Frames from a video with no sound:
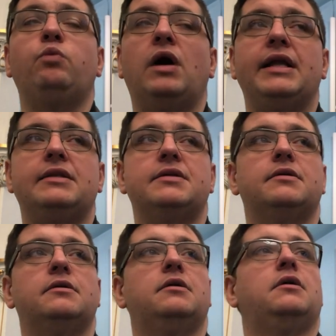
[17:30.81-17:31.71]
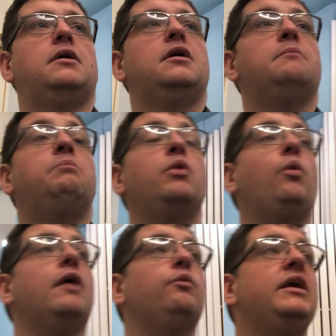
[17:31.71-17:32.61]
want, but
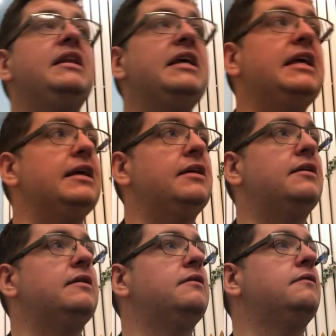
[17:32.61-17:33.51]
what we need.